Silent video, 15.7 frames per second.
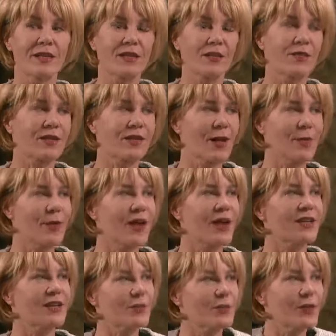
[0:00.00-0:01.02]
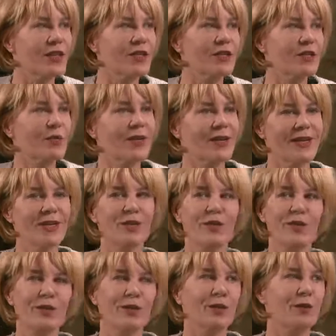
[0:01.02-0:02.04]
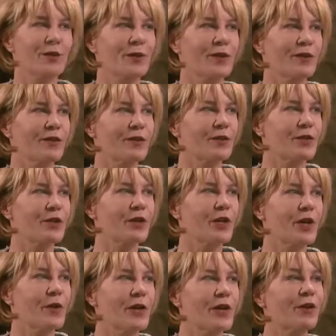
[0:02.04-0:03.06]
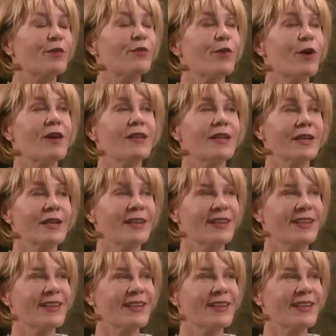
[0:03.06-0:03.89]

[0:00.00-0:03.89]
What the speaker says: and stuff like that behind us. But I just want to introduce you to our new studio here in Raleigh.